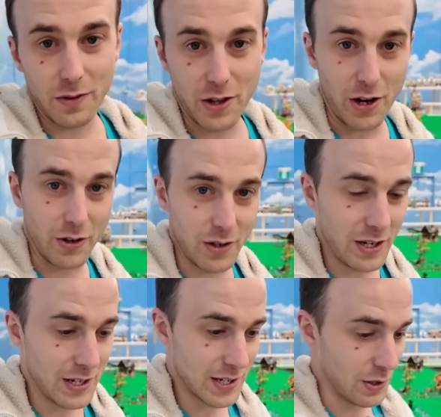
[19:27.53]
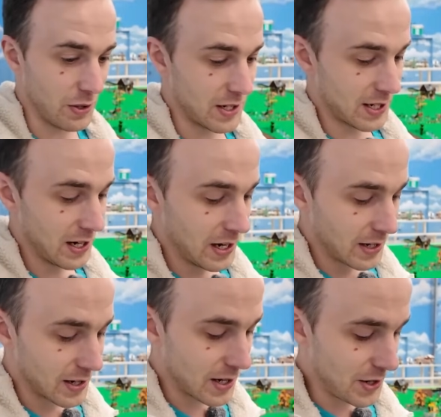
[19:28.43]
you know, so it's
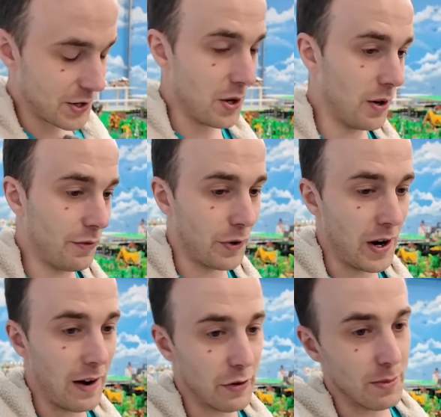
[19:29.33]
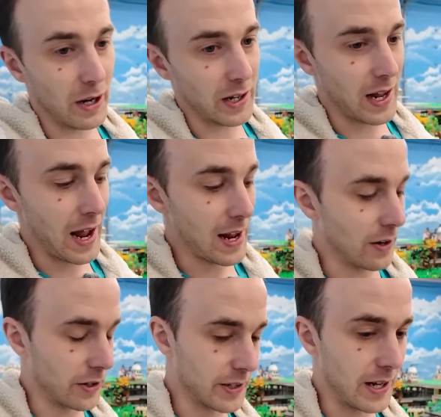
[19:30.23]
easier for everybody
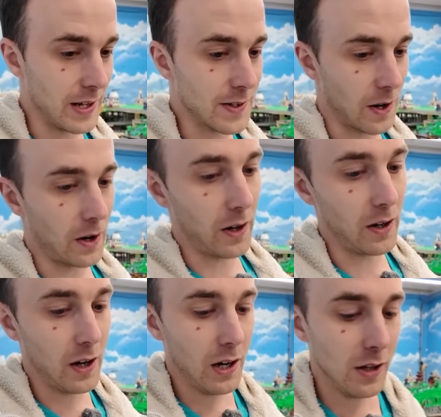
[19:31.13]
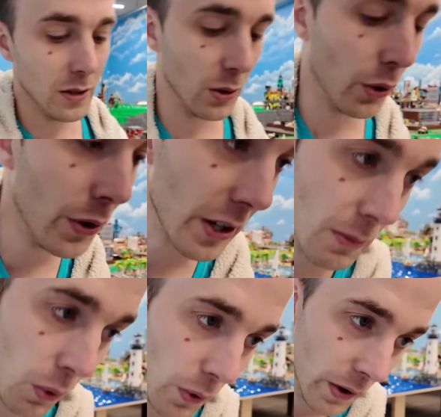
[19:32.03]
and our kids are
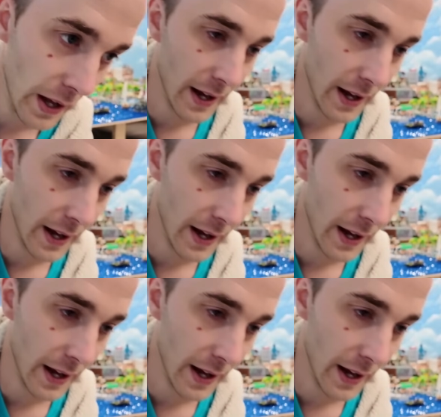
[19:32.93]
learning more